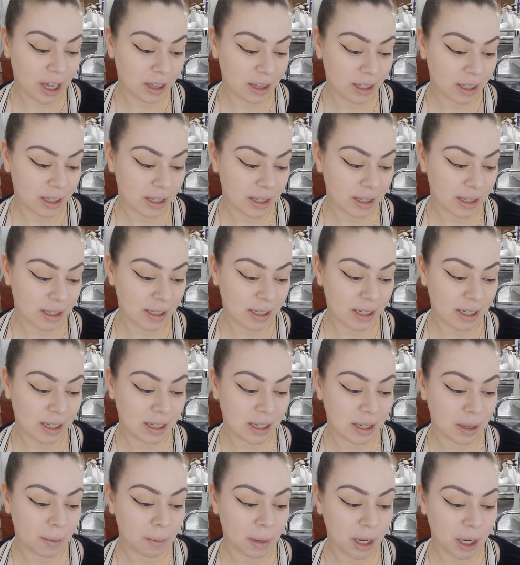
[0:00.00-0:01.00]
this is
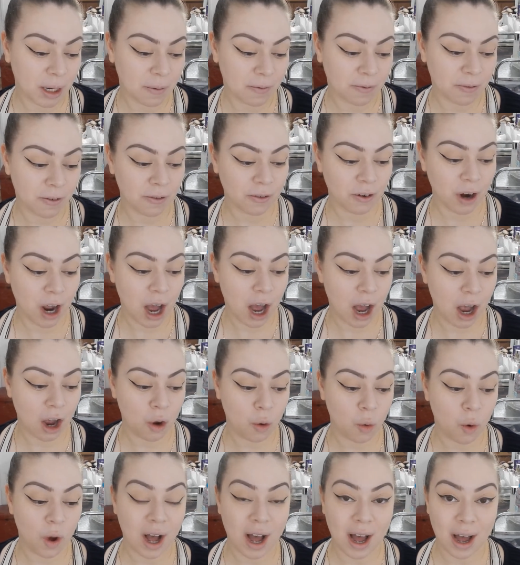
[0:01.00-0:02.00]
the Makeup Forever
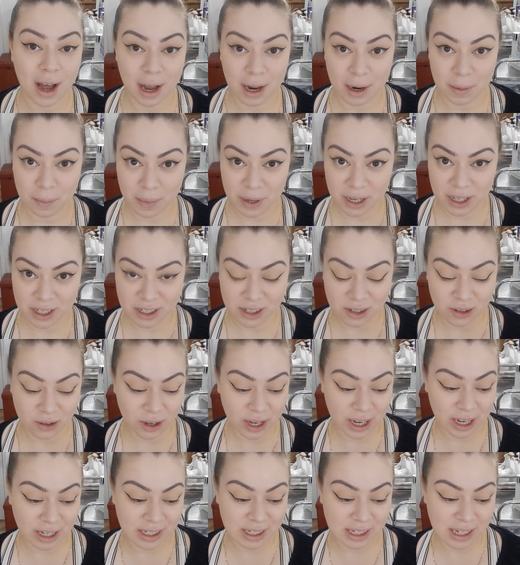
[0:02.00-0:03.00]
Aqua Eye Pencil
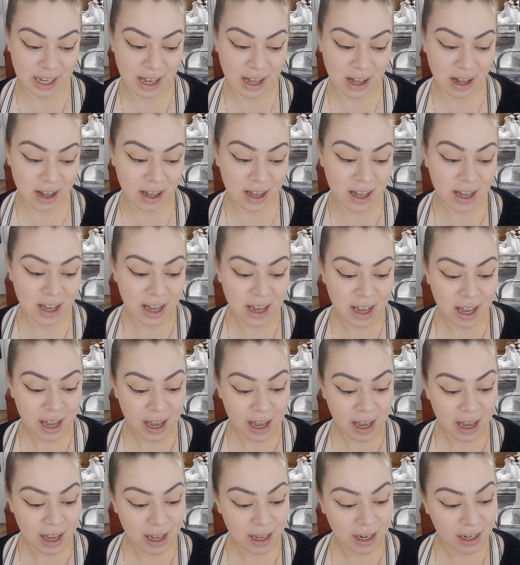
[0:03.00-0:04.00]
XL.
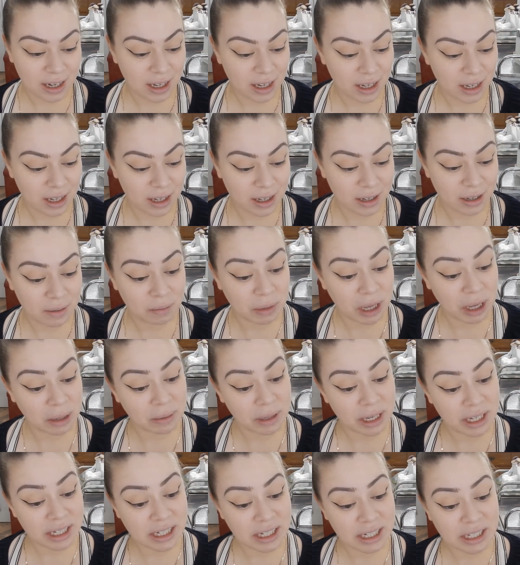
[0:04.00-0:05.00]
And I'm
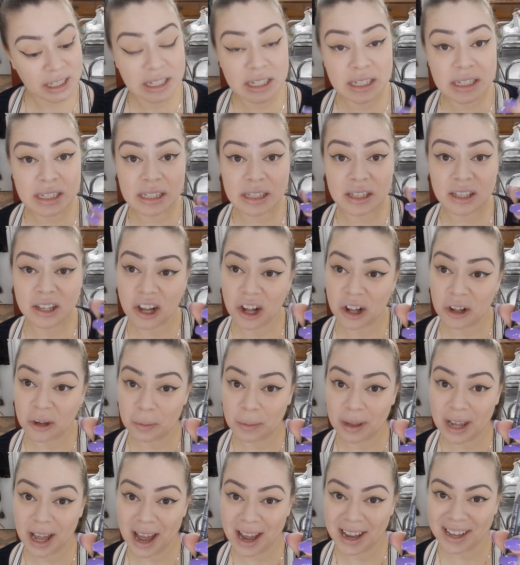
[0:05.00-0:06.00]
guessing this isn't the color
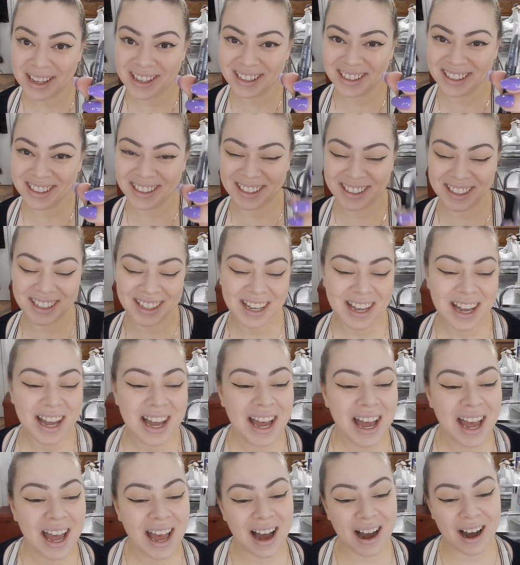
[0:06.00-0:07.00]
black.
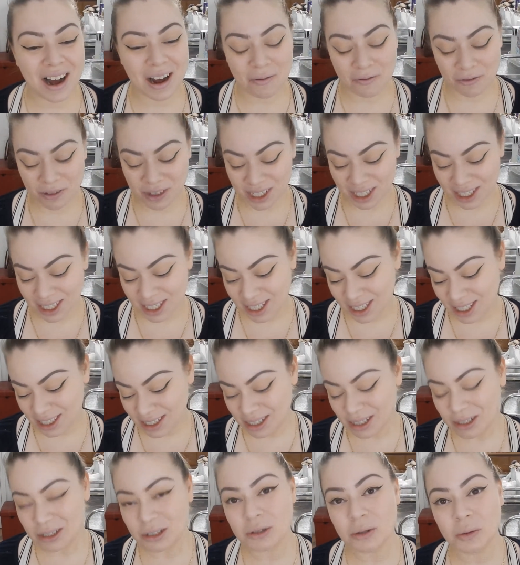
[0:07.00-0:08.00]
The key
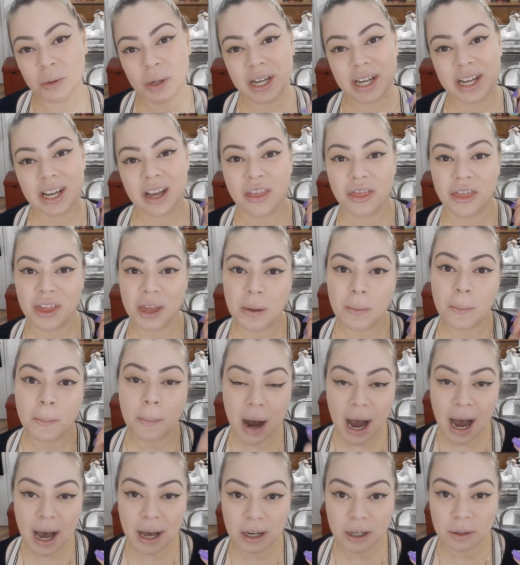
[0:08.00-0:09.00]
to doing the
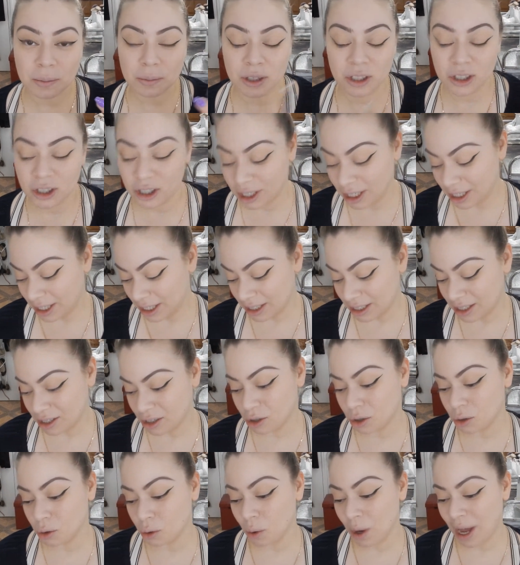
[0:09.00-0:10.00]
bottom look is
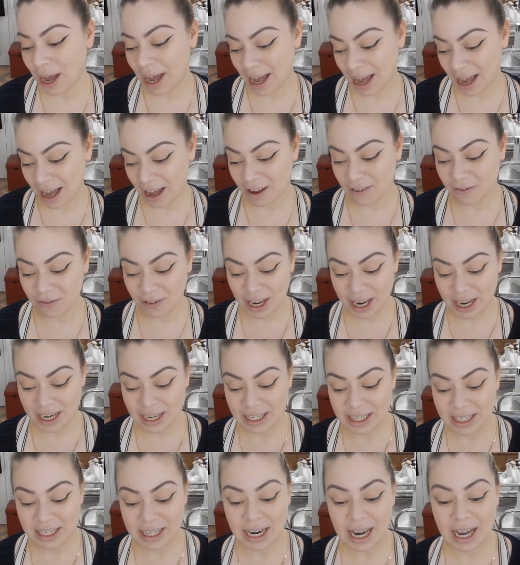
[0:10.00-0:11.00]
to have
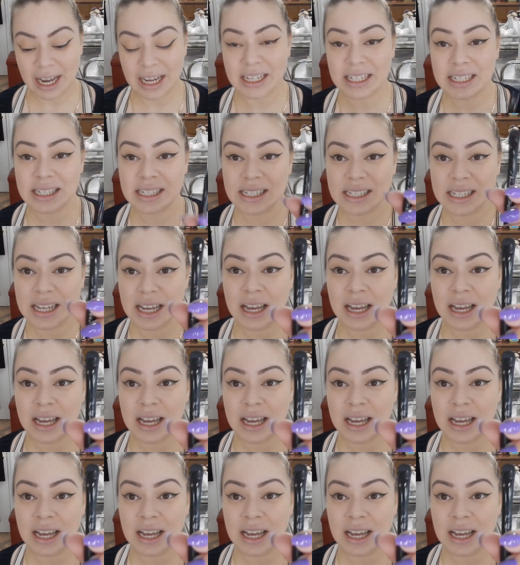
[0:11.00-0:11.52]
a nice